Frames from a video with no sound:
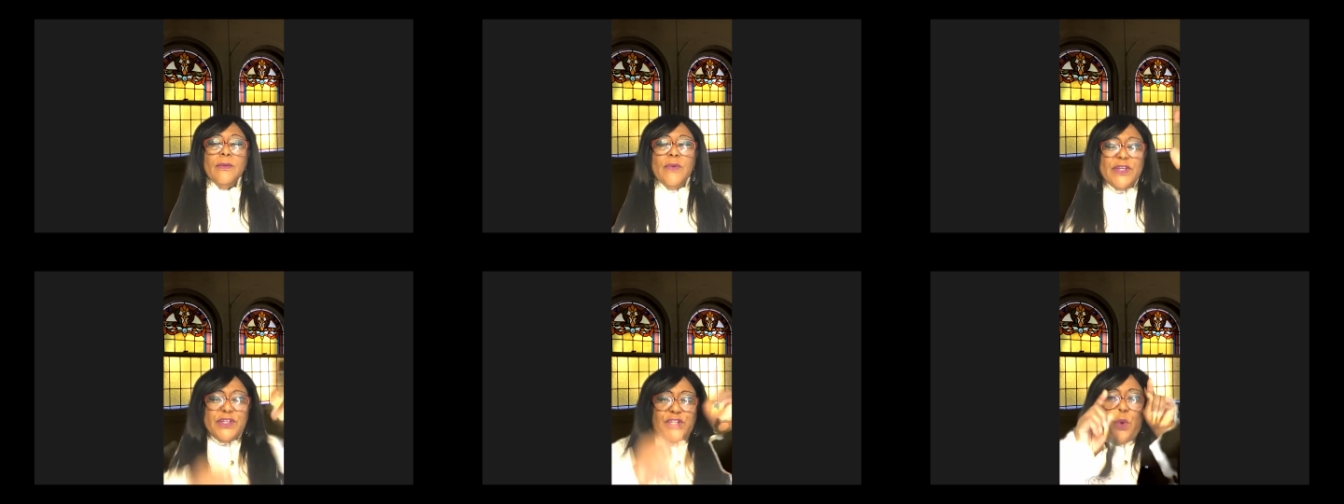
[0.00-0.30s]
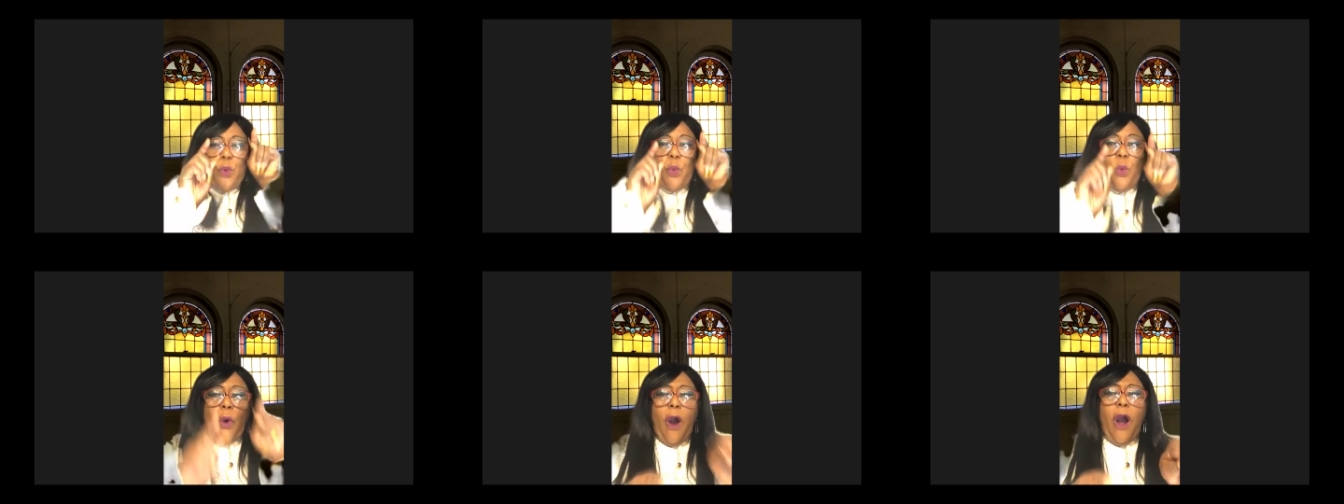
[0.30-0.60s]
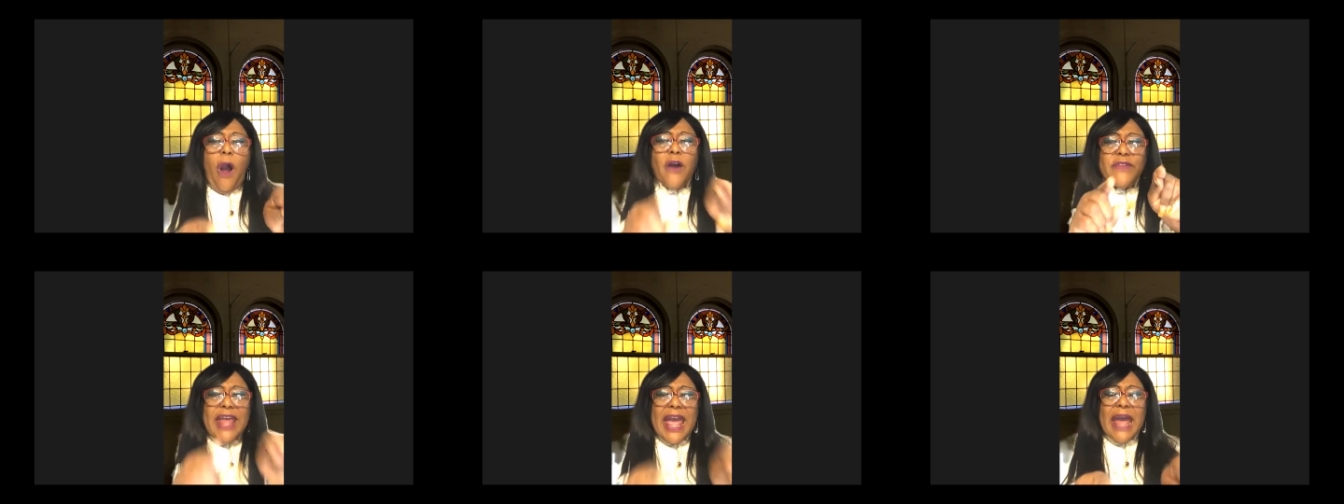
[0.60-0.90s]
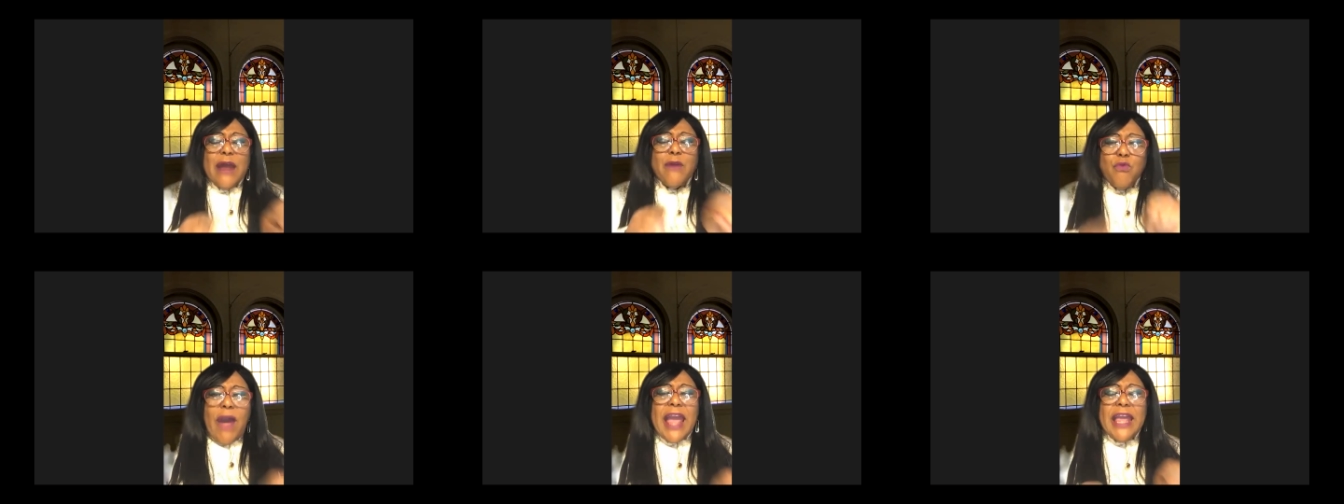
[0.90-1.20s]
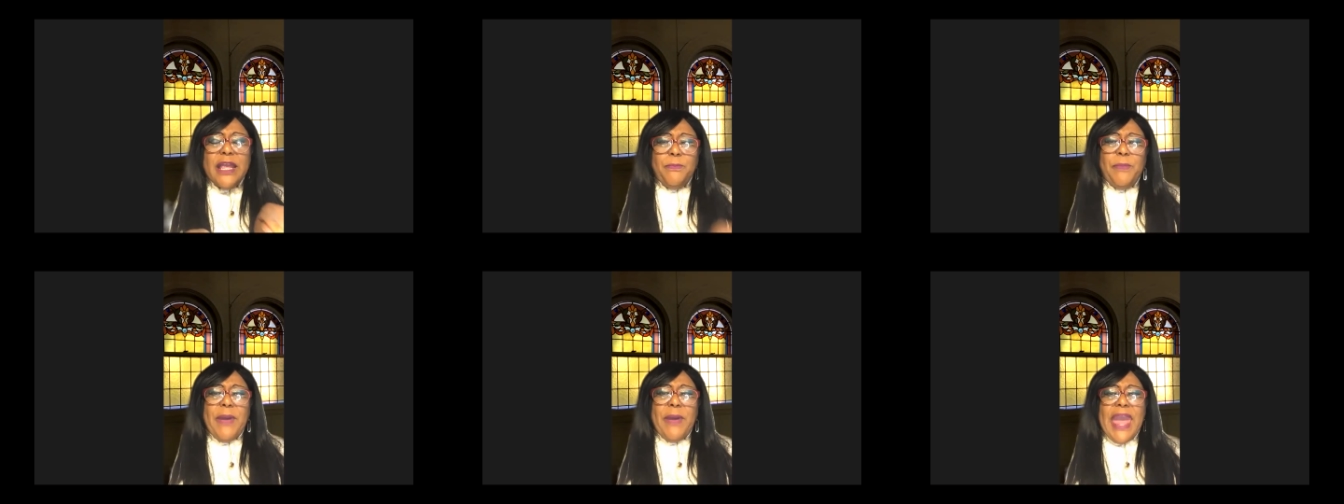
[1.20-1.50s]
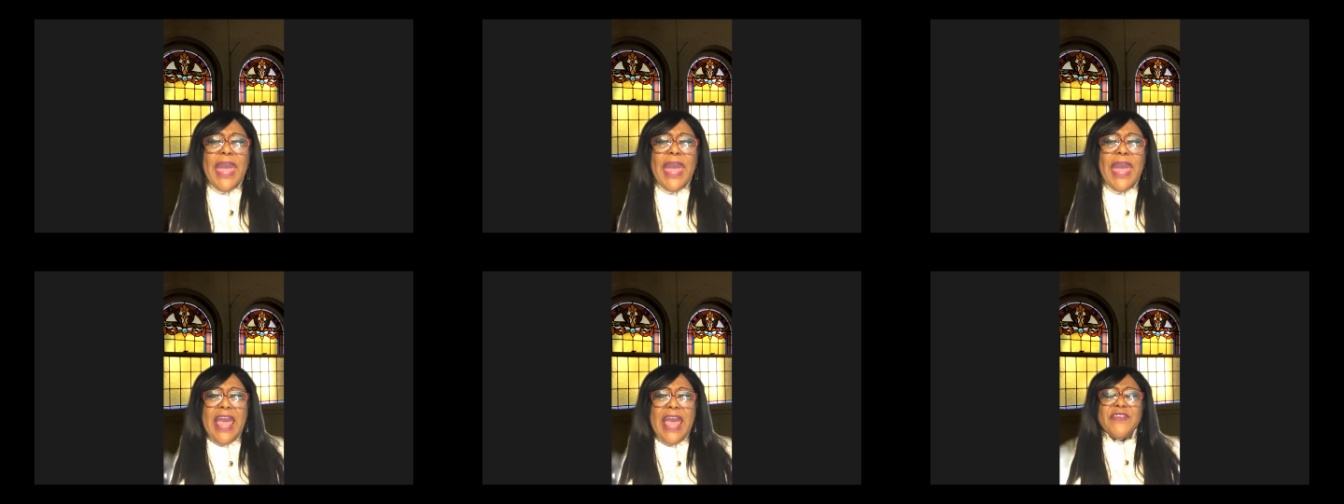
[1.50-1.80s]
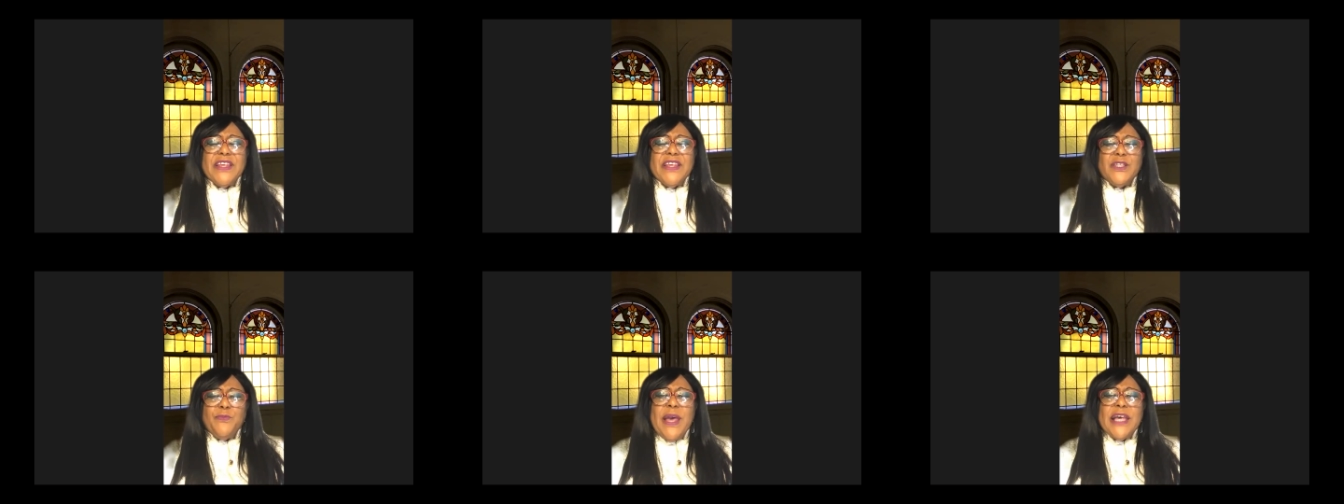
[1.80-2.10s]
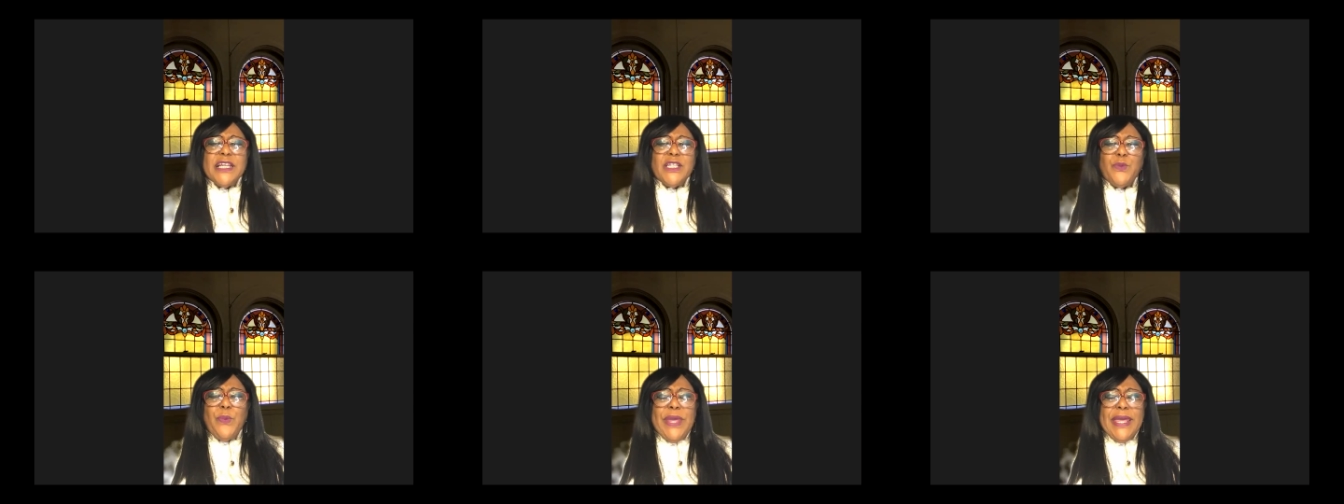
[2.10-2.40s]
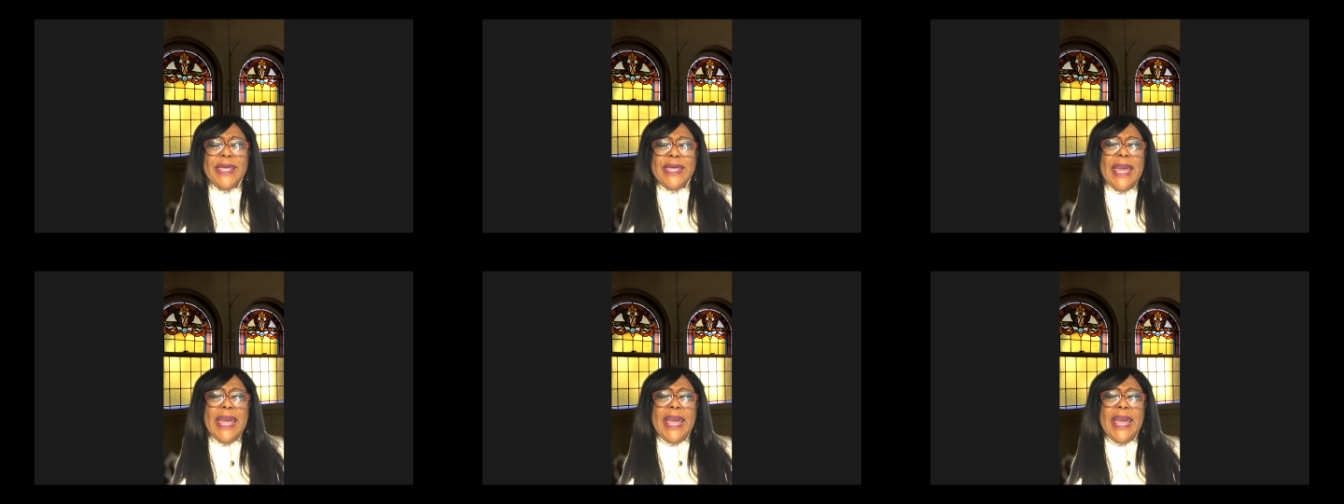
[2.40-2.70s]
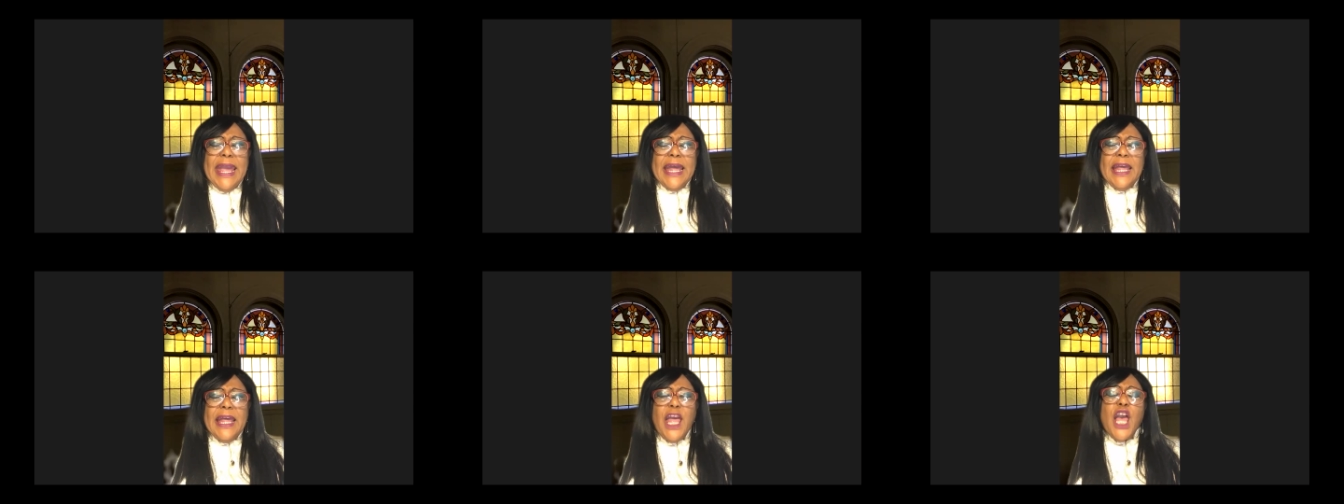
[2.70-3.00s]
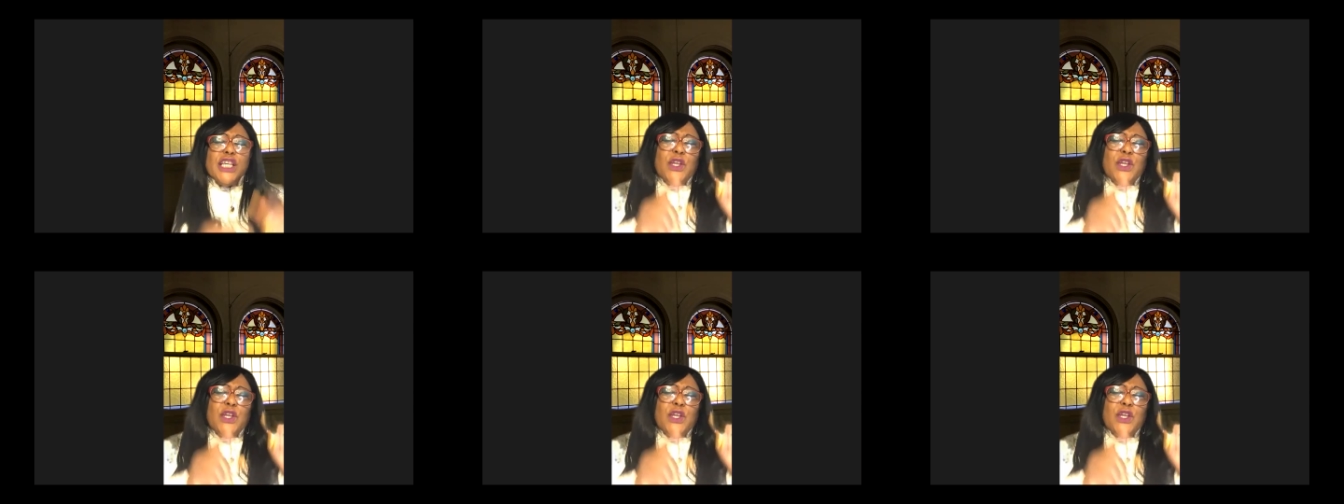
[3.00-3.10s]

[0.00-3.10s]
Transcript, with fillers: We should walk that right path as best we can